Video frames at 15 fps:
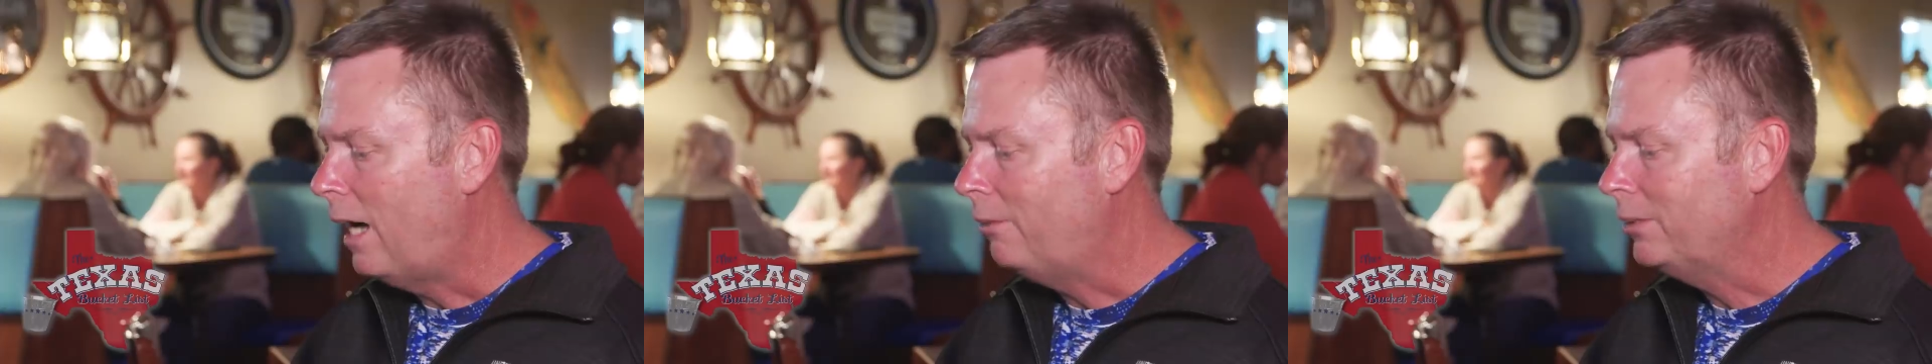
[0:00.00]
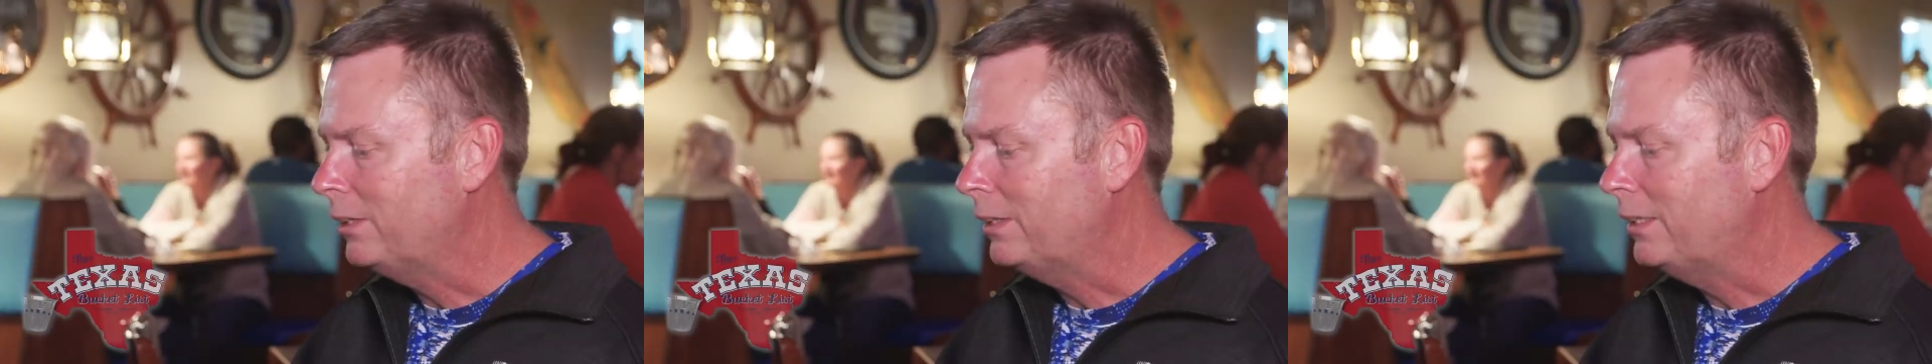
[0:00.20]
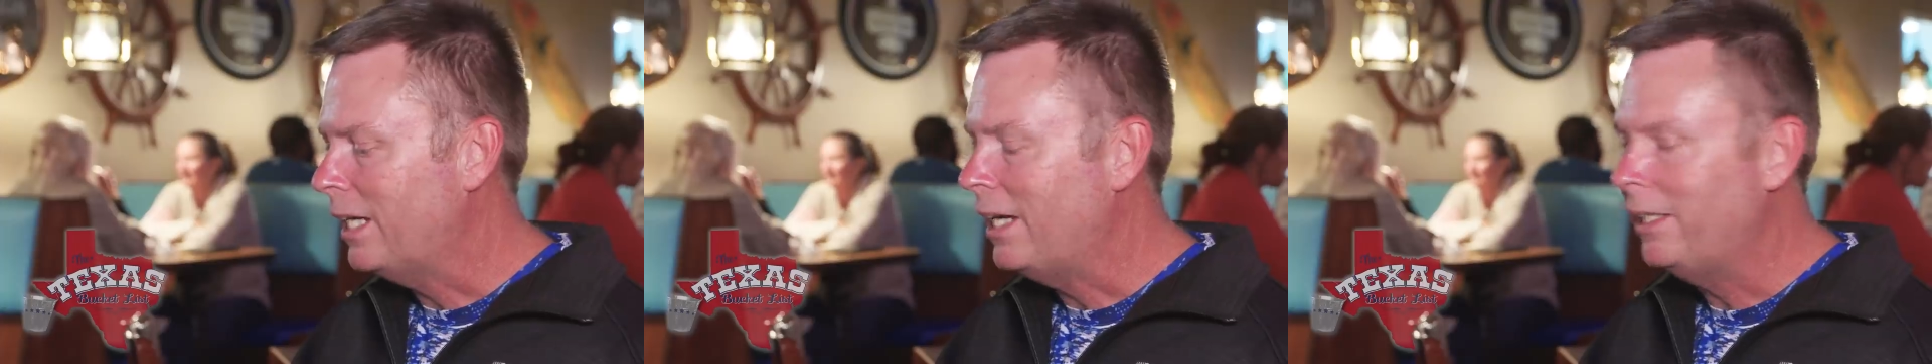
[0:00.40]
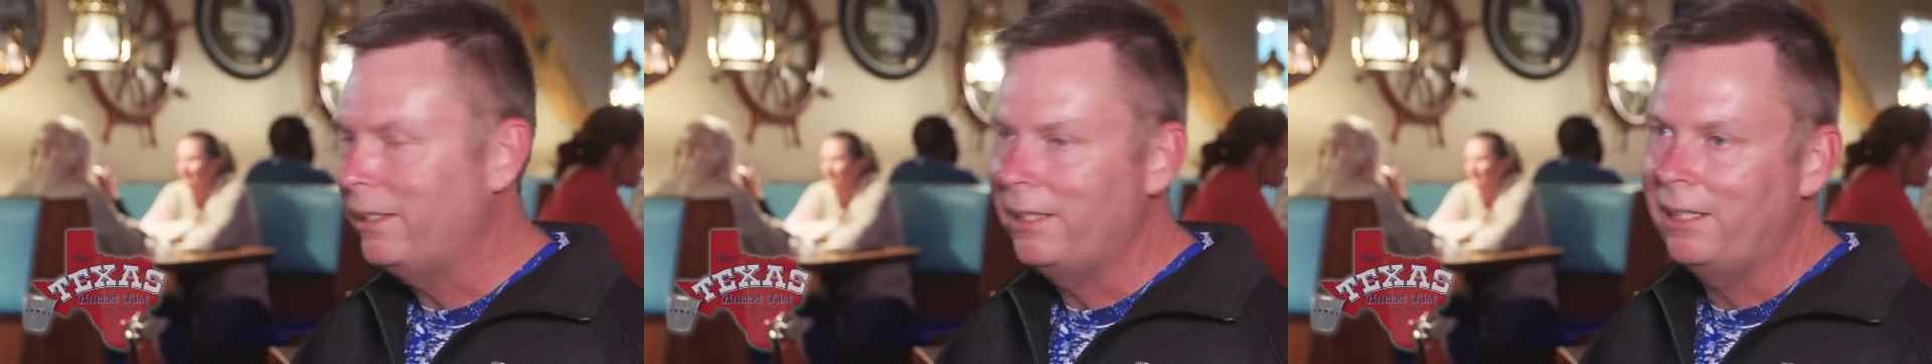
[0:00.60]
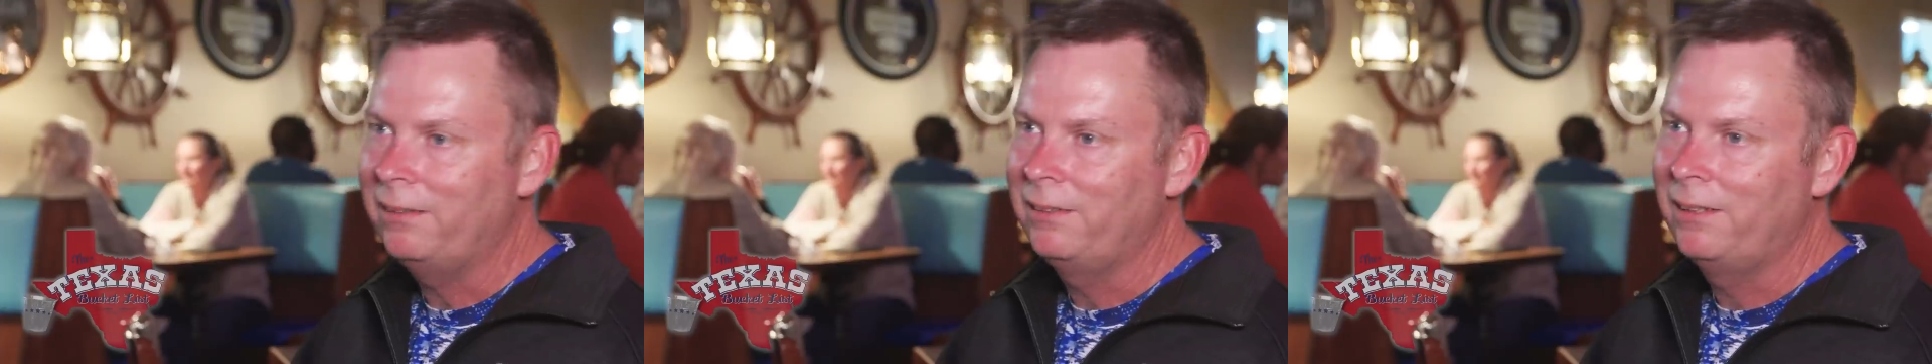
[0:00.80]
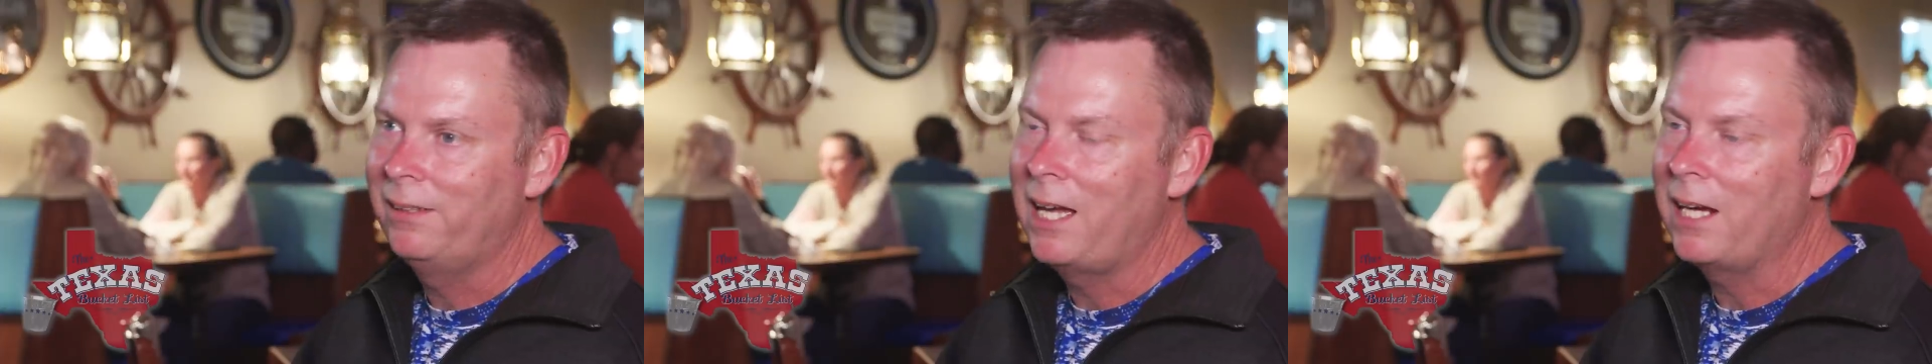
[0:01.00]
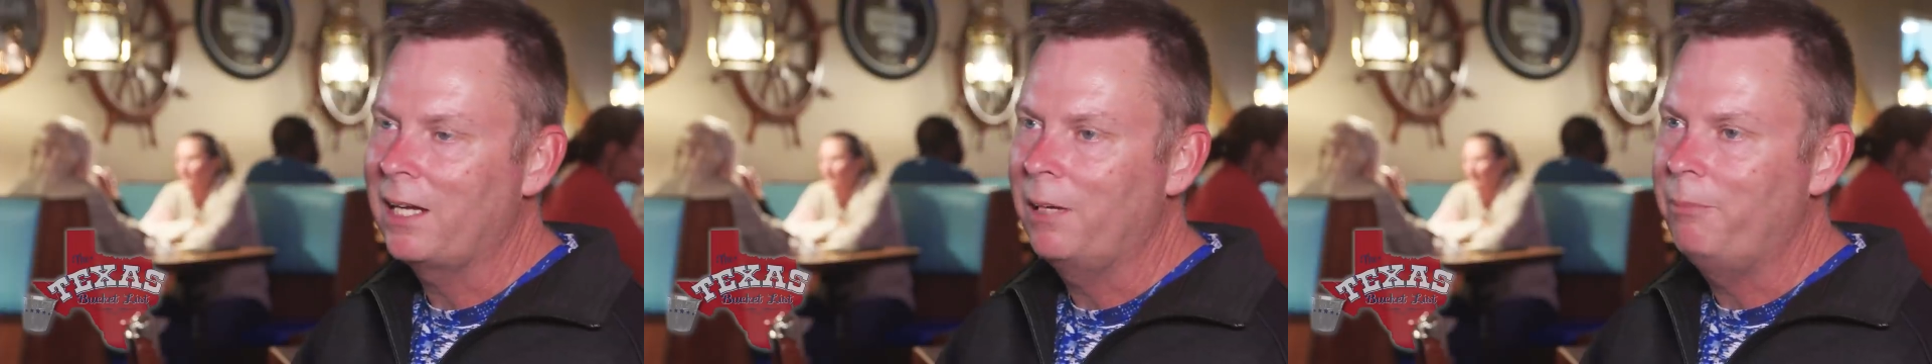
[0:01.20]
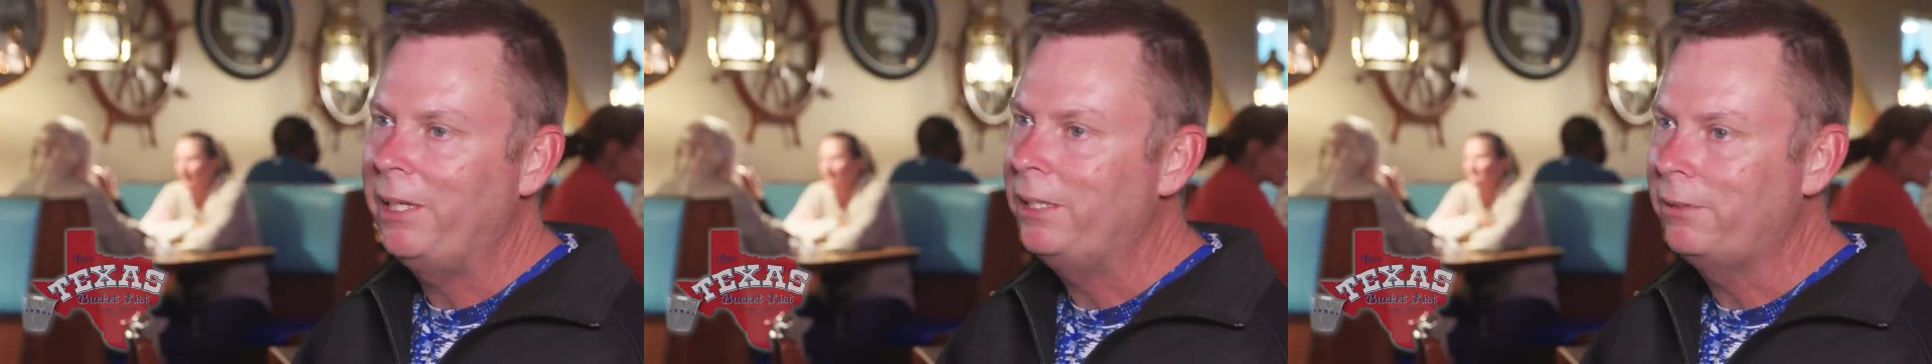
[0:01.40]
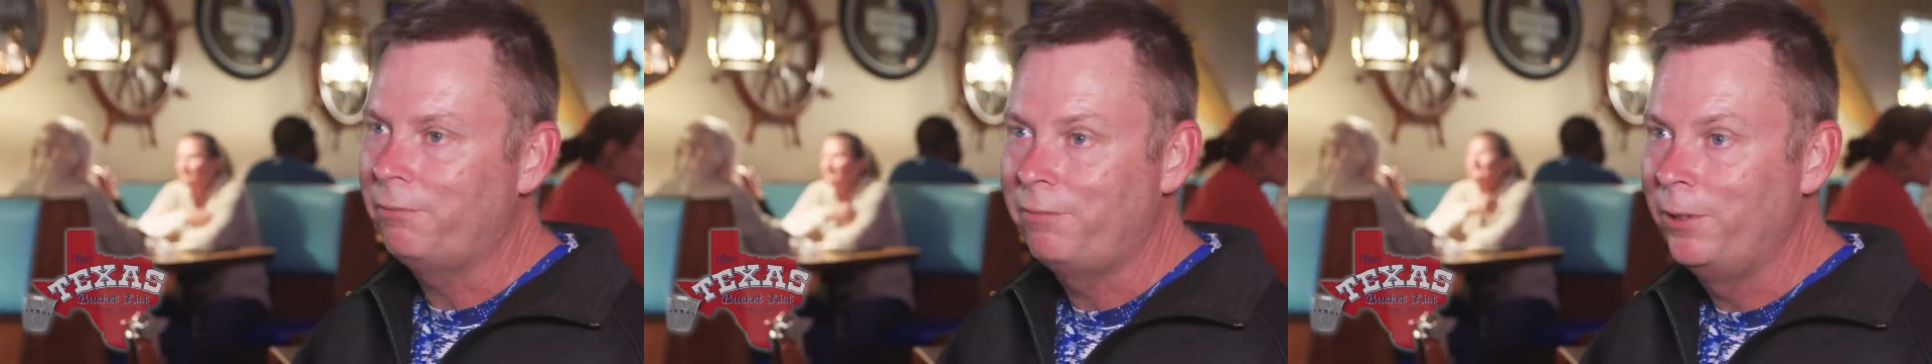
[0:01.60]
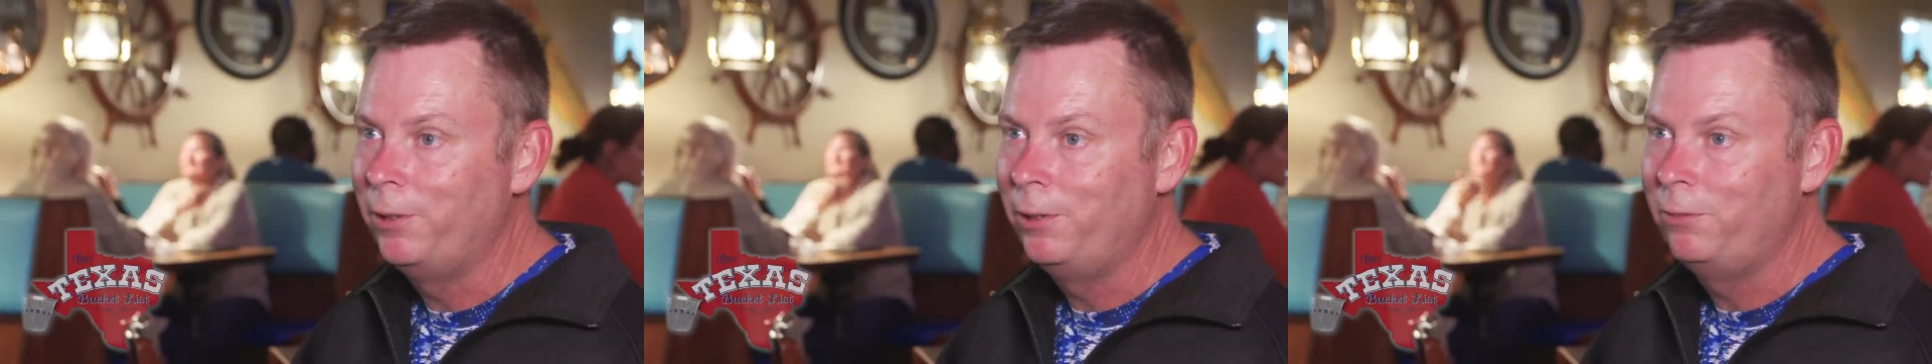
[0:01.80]
I would just tell you that they're not going to beat the
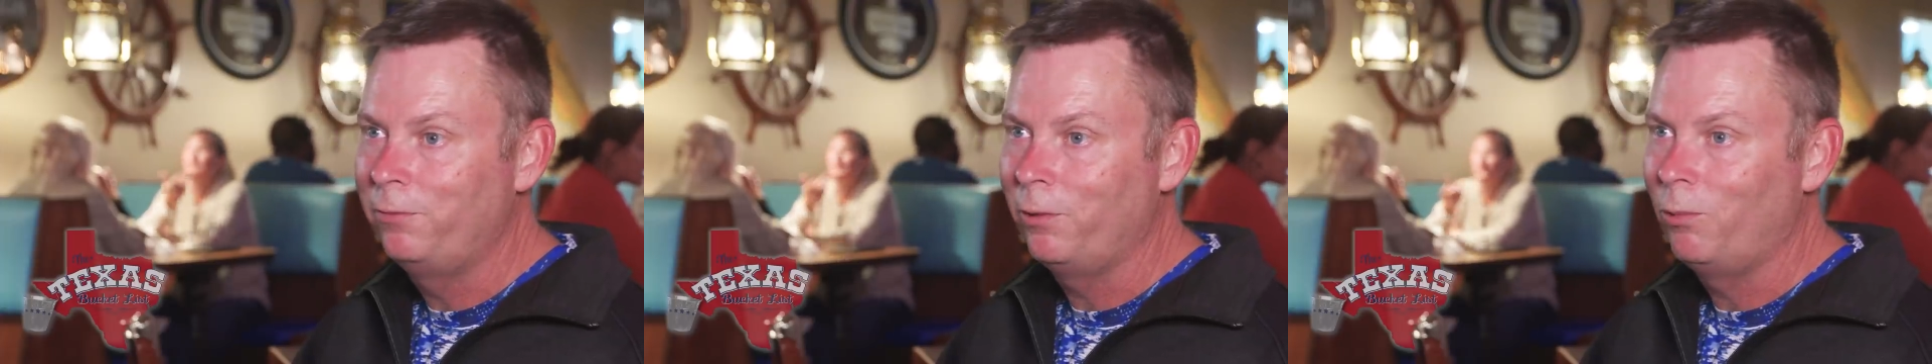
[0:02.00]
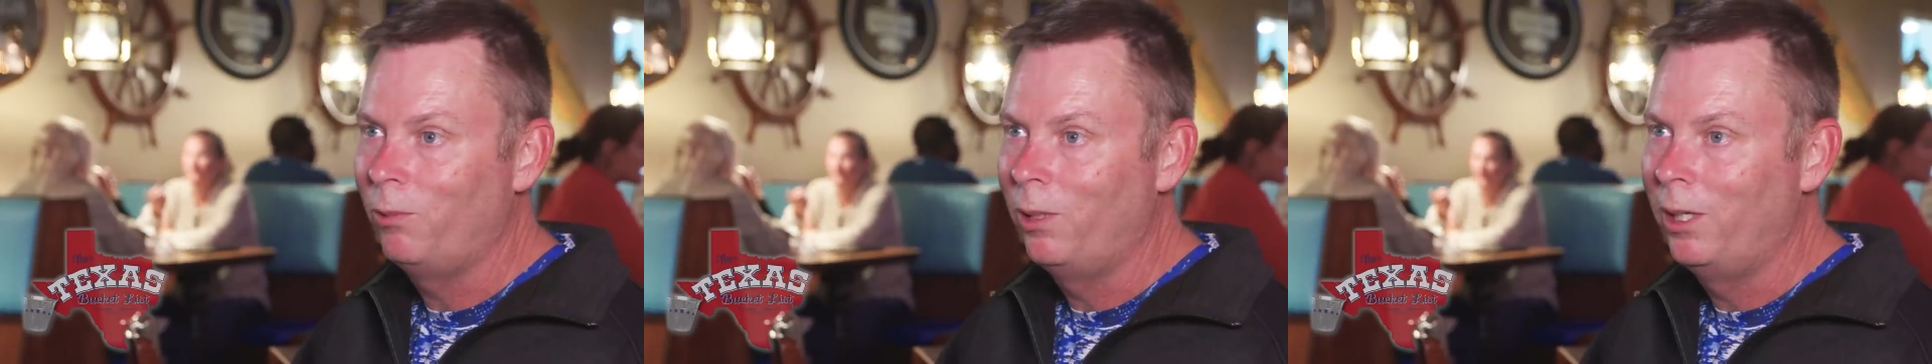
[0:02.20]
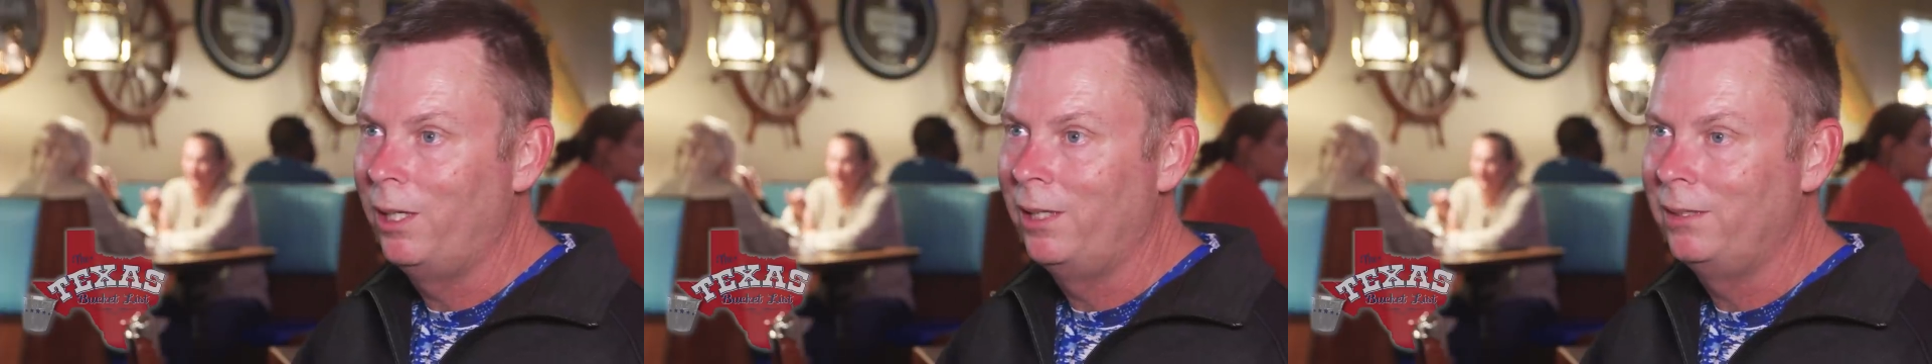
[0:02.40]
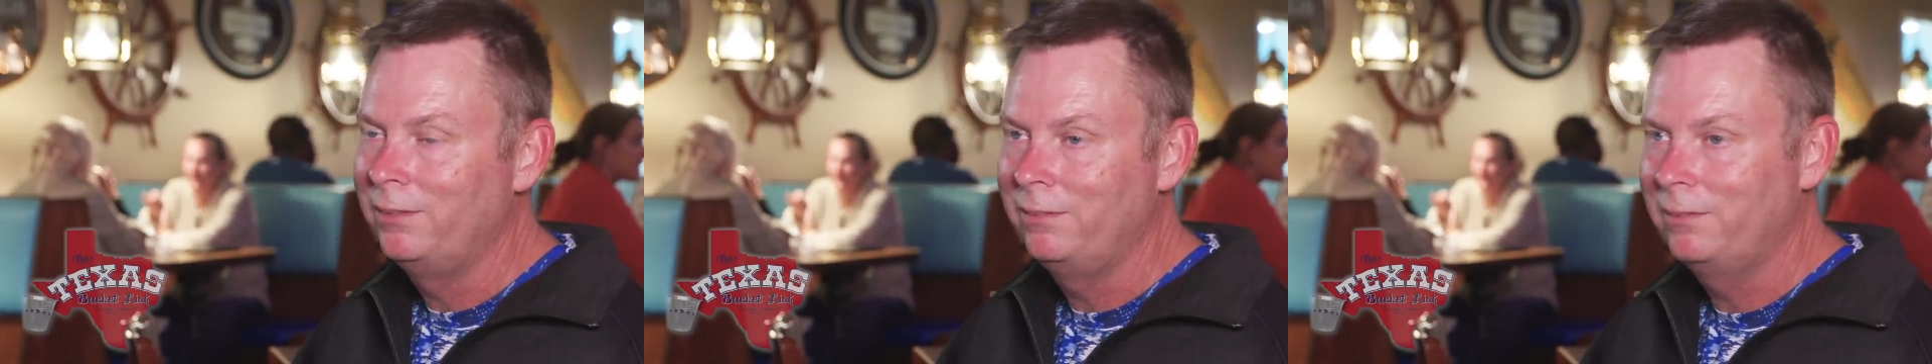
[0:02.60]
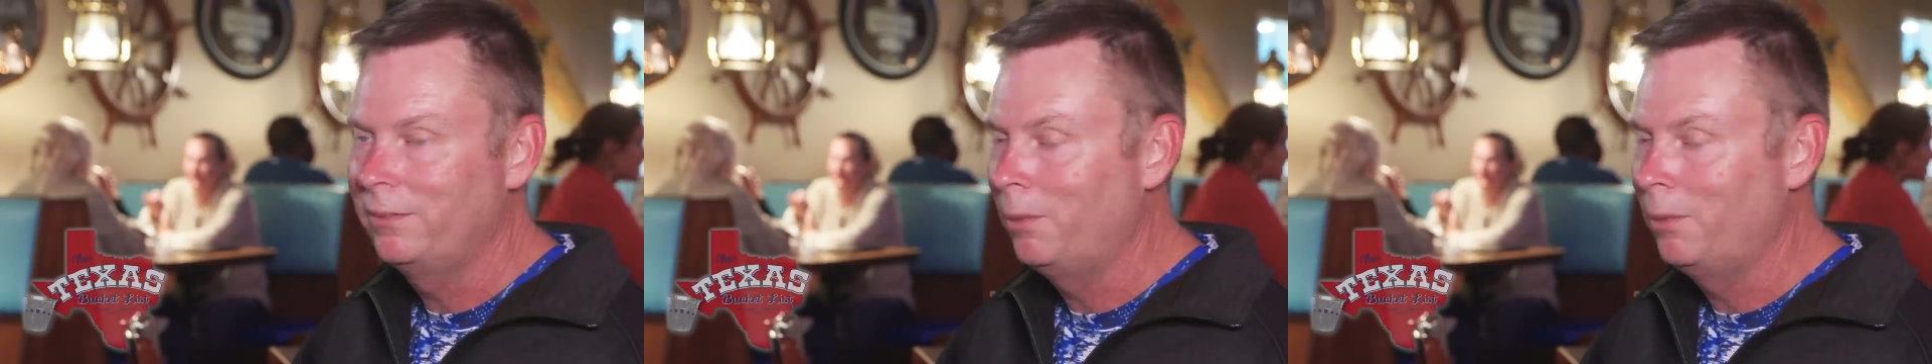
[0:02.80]
food for one.